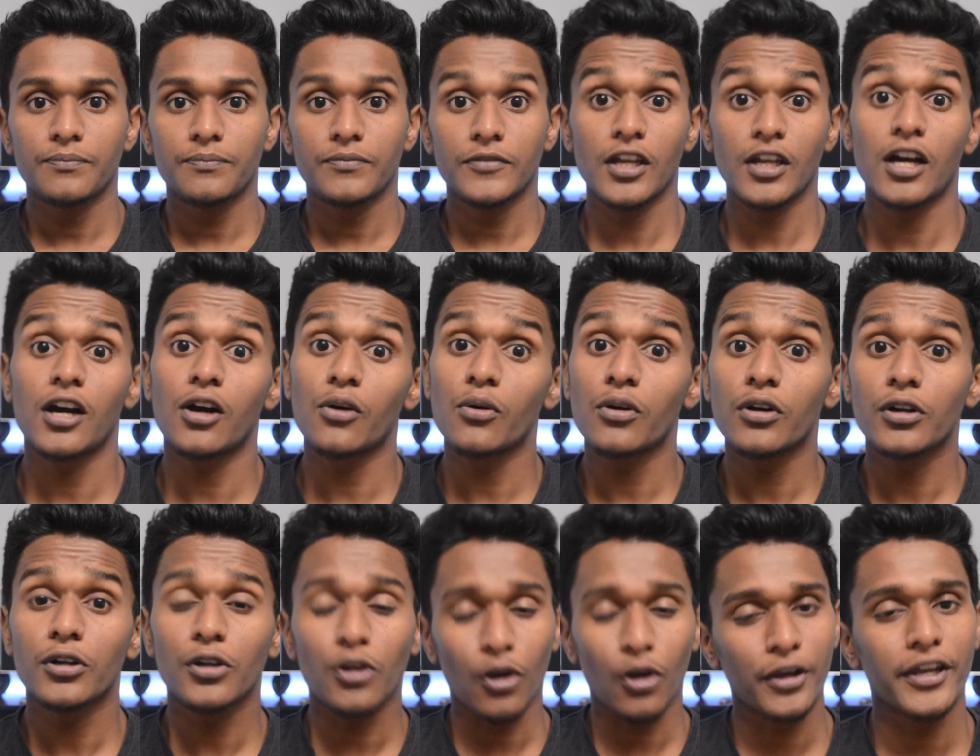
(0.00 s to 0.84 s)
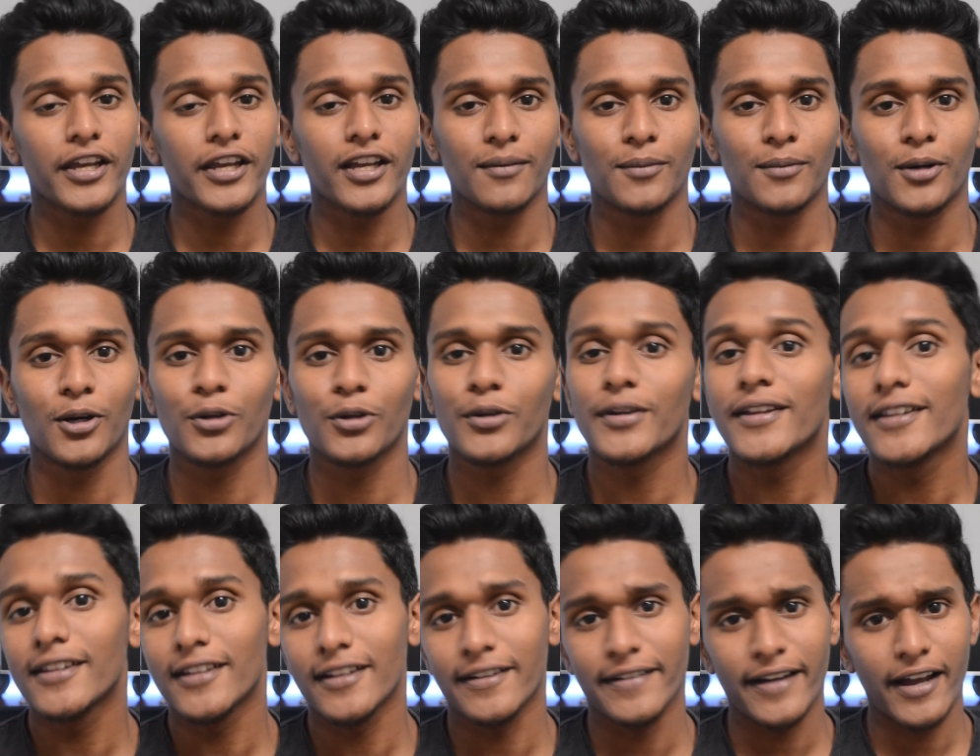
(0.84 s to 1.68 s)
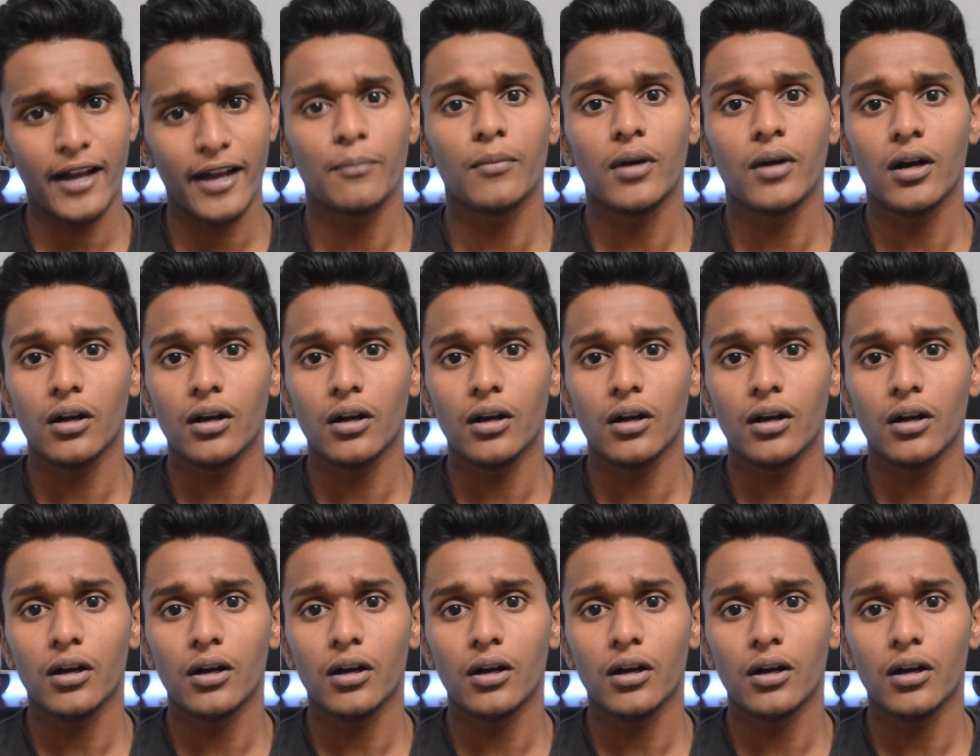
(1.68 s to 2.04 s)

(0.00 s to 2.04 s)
Now talking about the RAM,